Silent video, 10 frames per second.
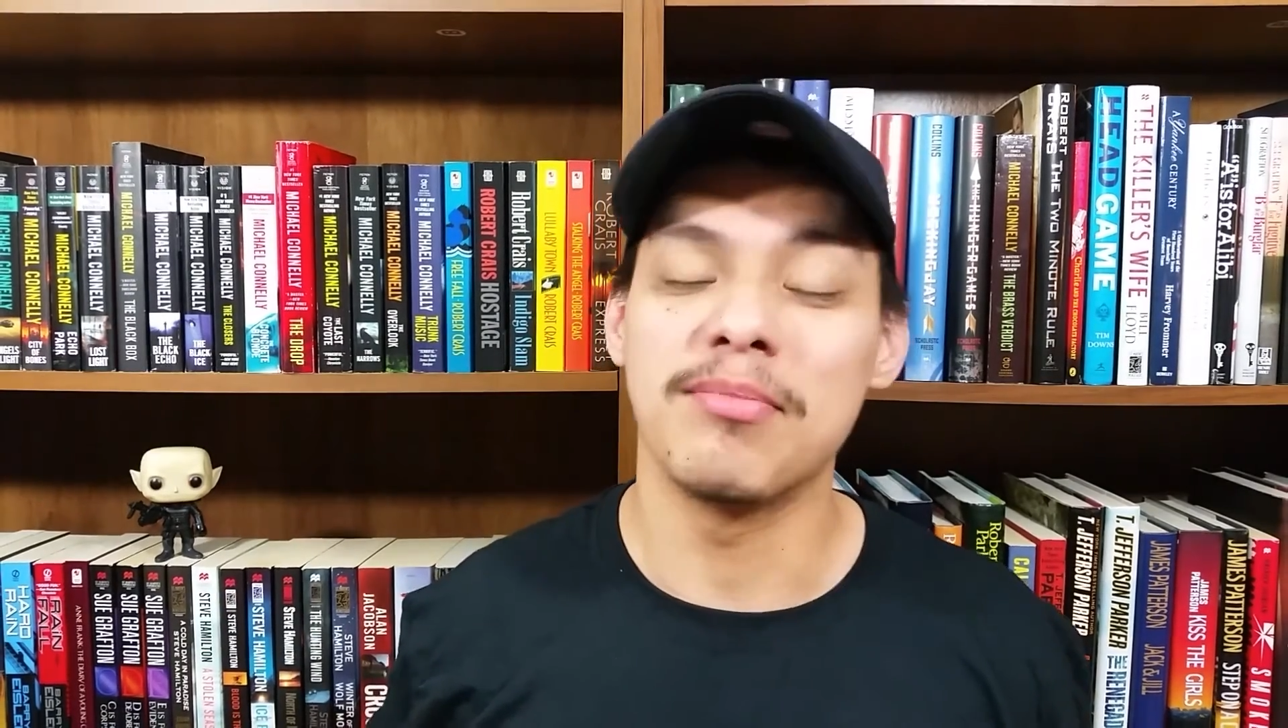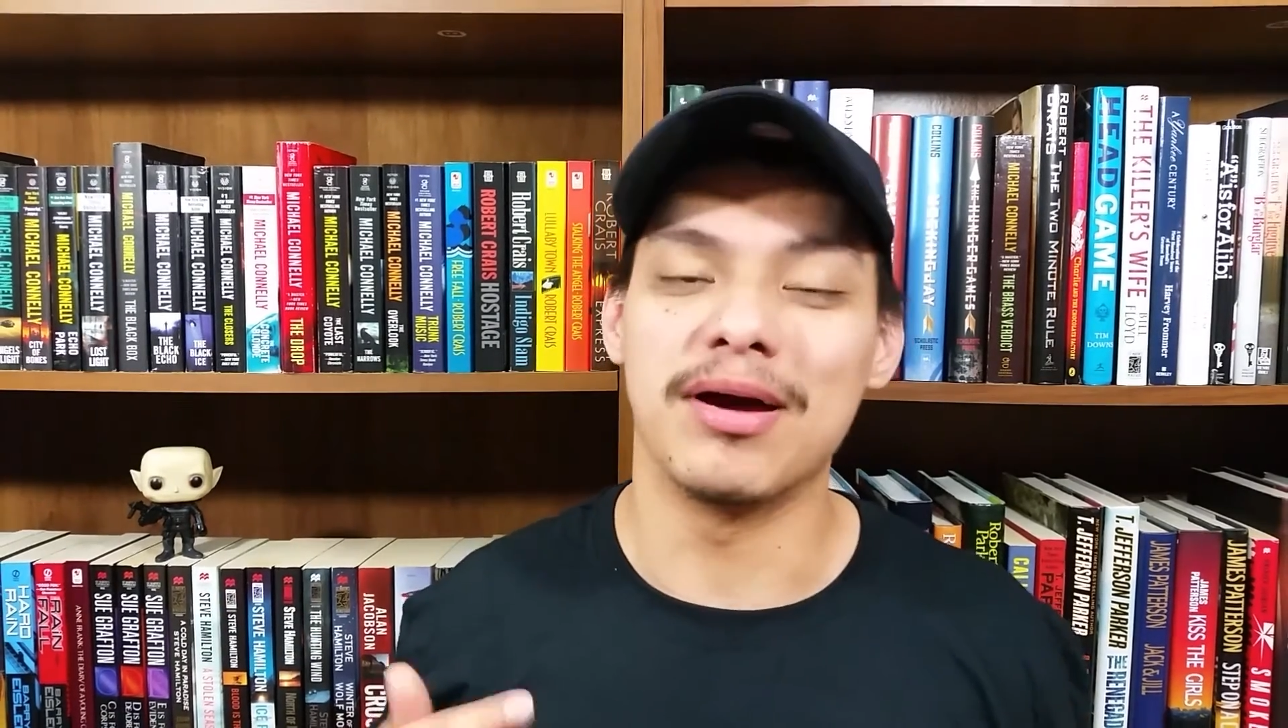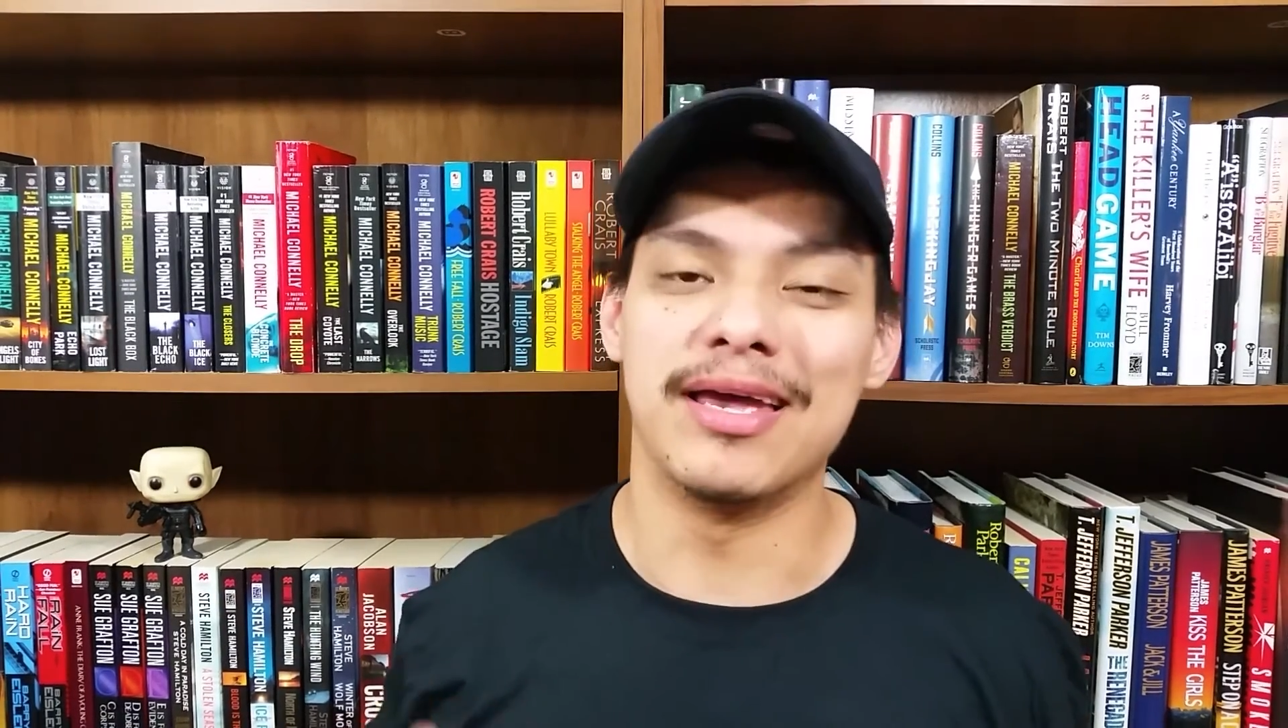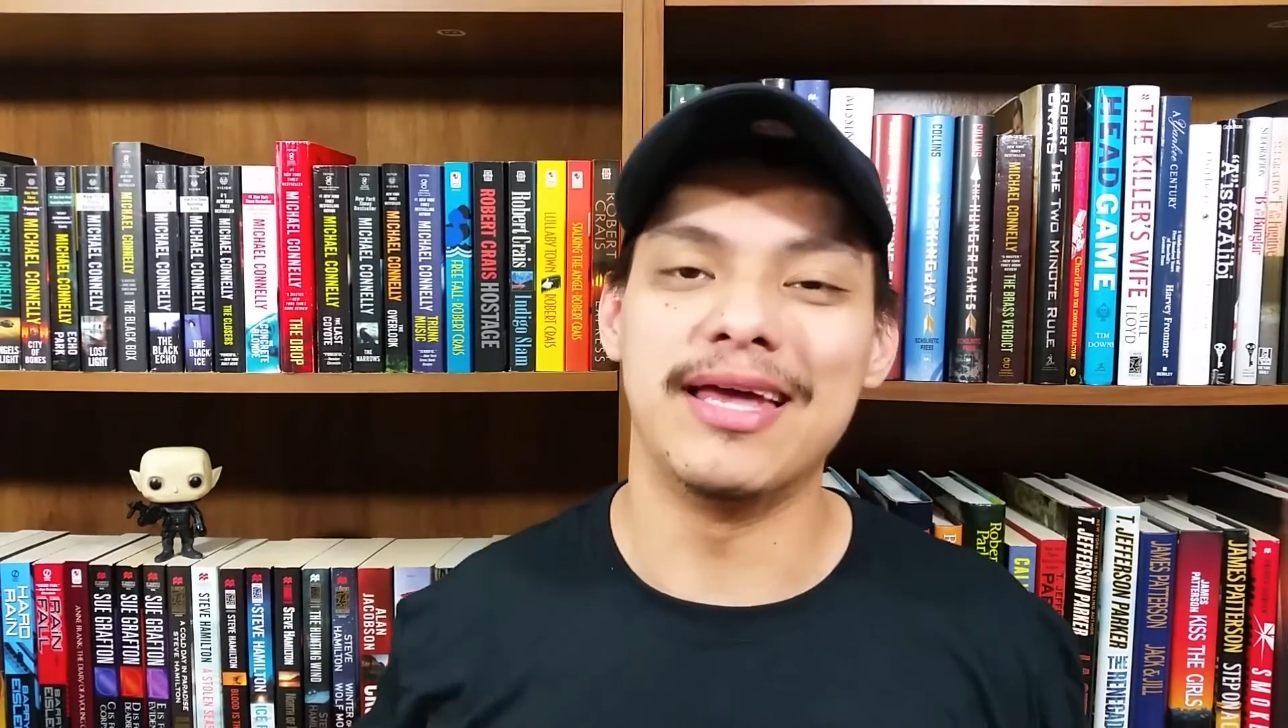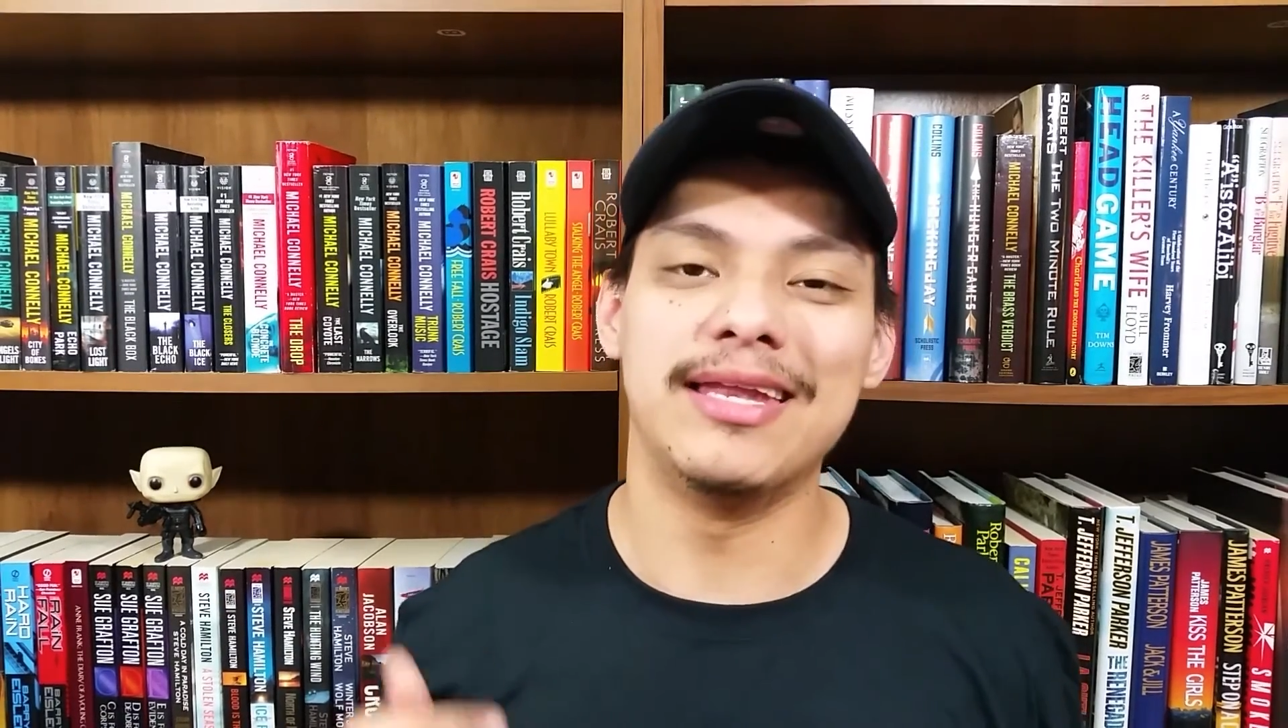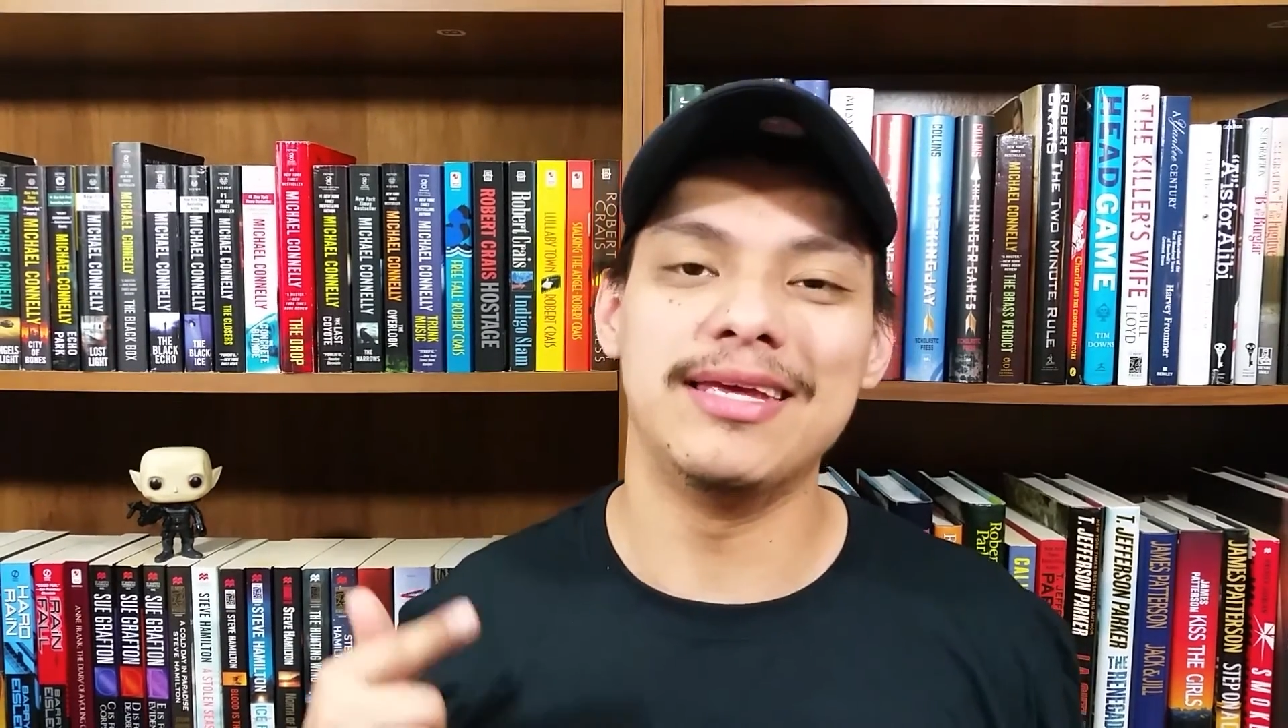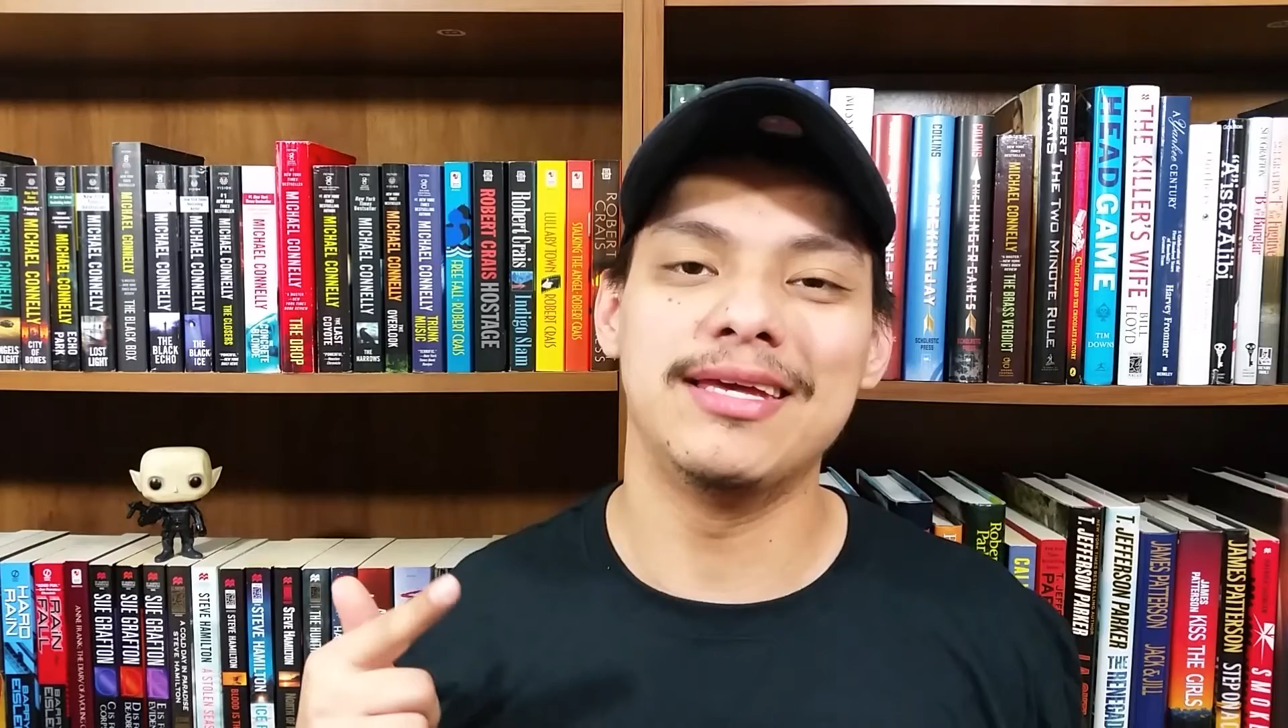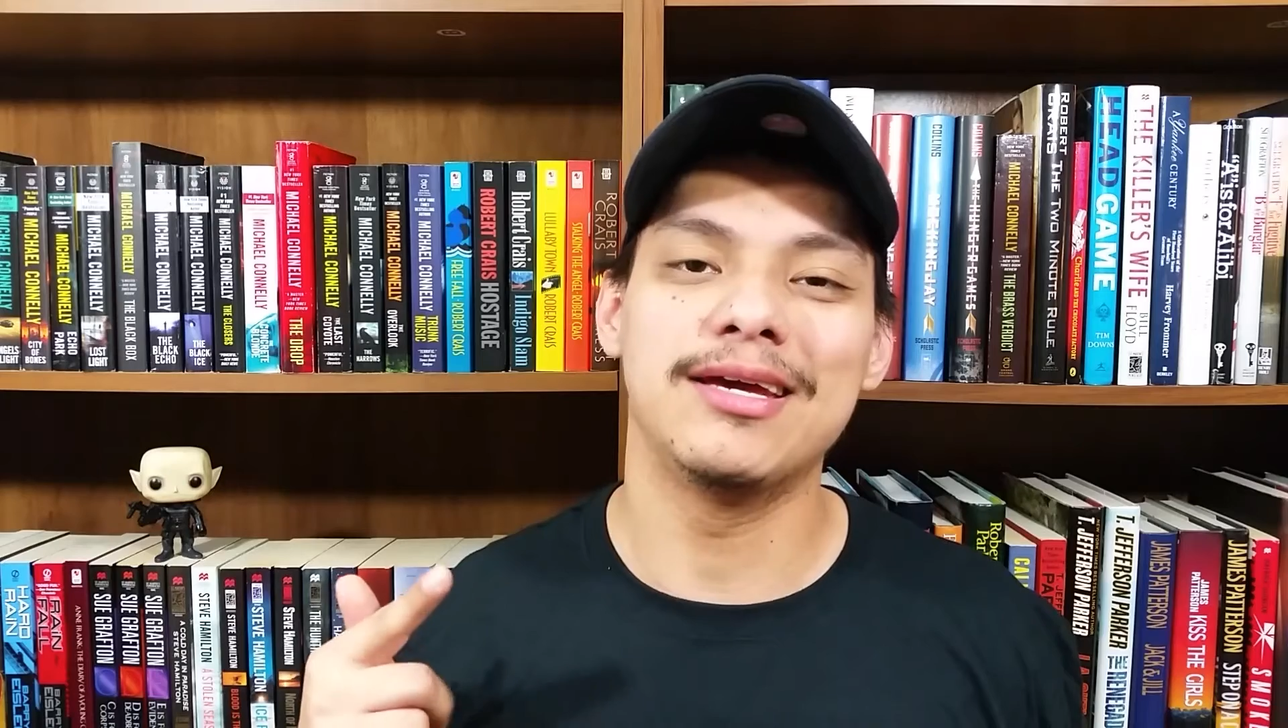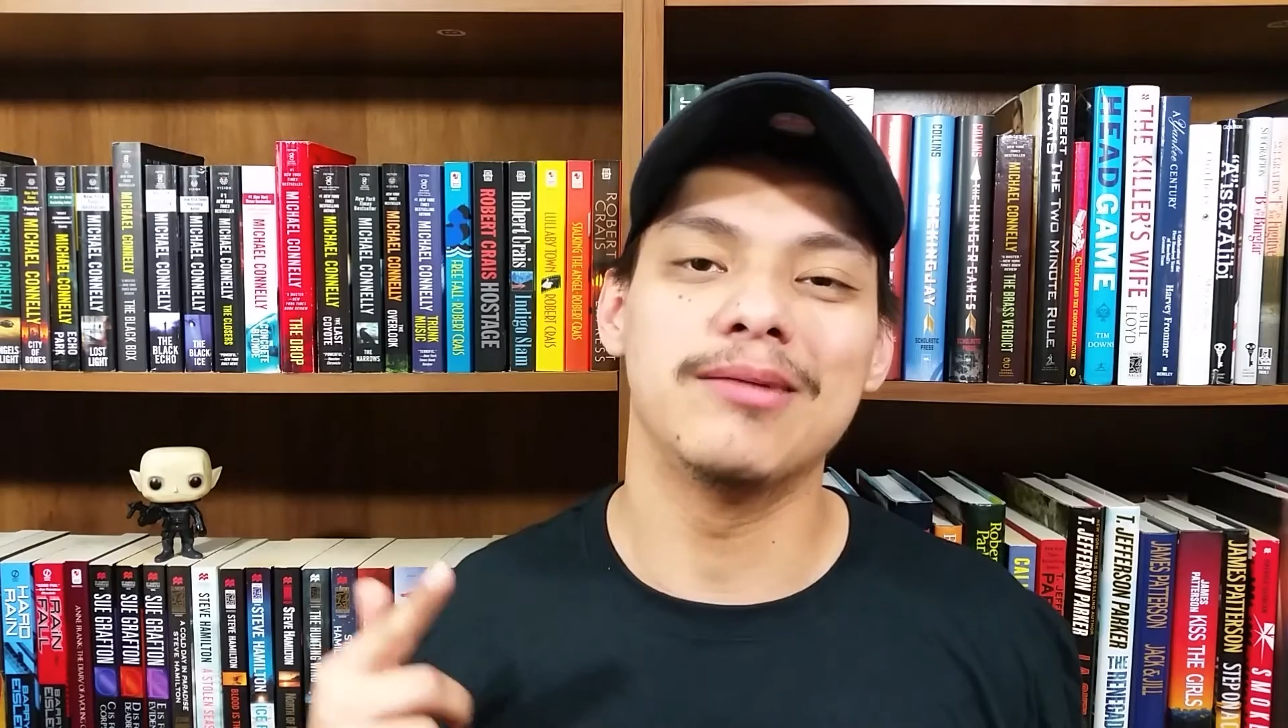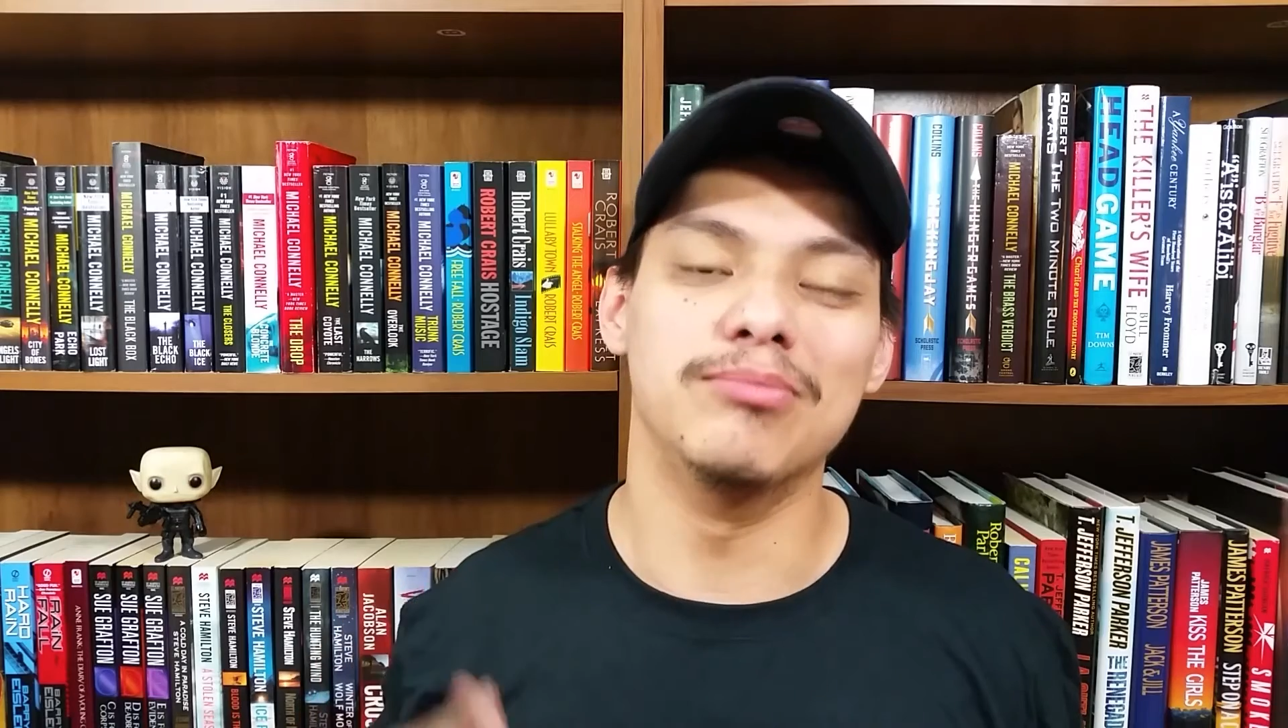by any